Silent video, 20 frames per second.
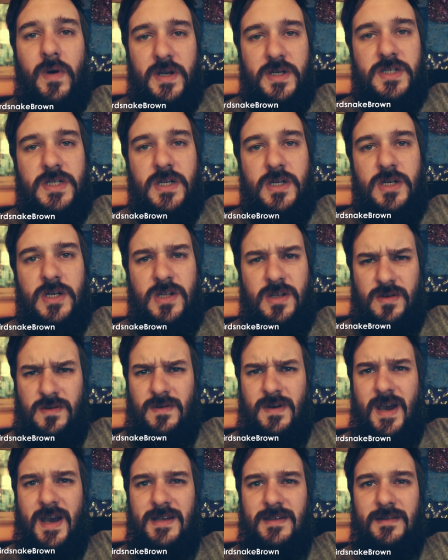question, do you
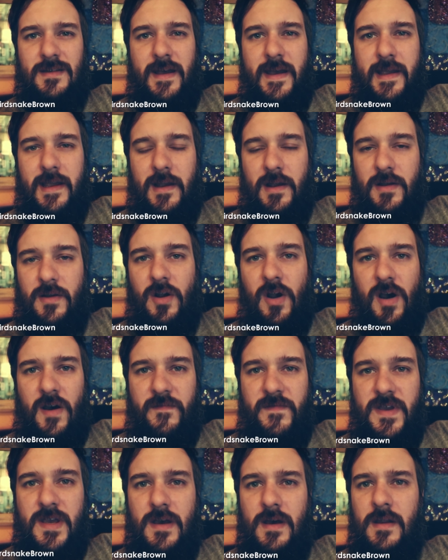guys like
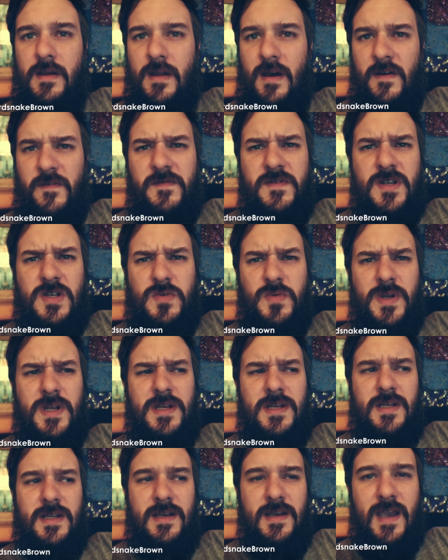coffee enough to drink
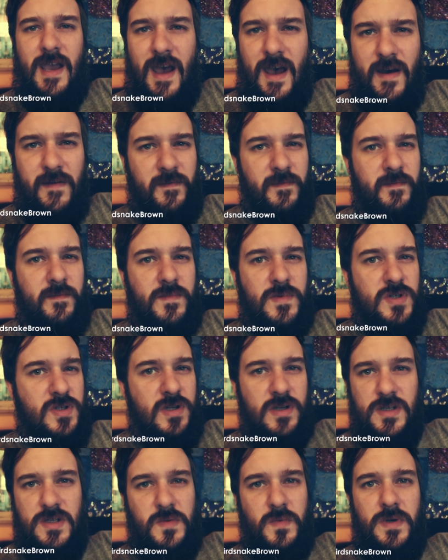decaf
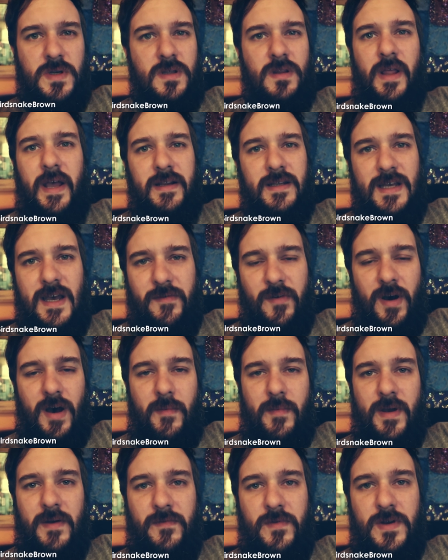just when you'd like to have a
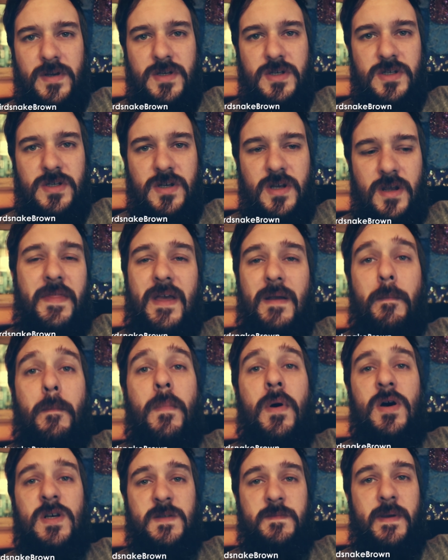hot beverage? I think
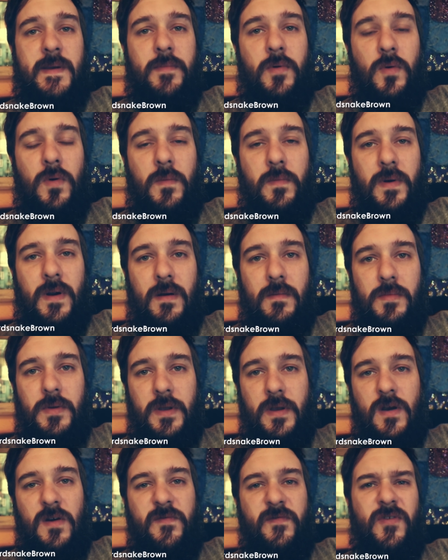most people would
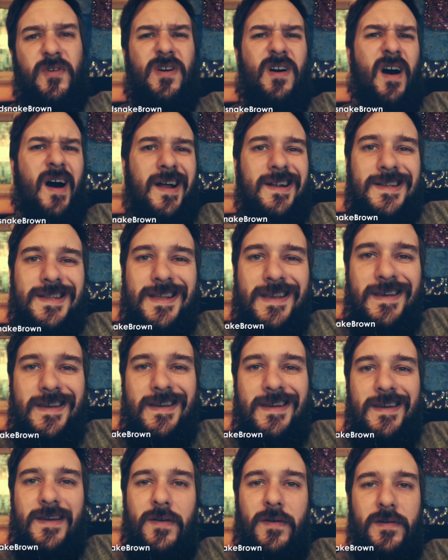probably go for a hot
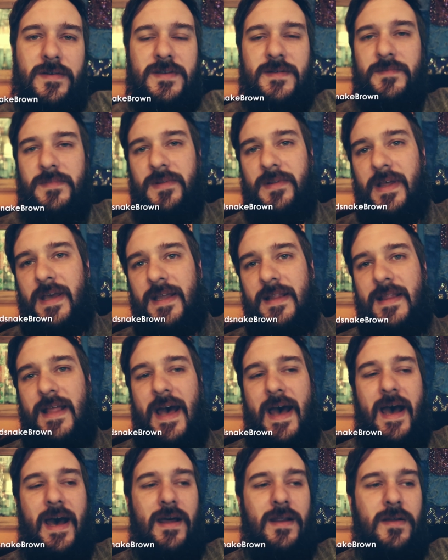tea or something like
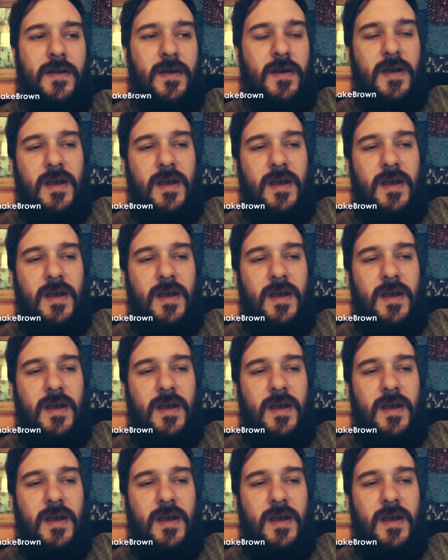that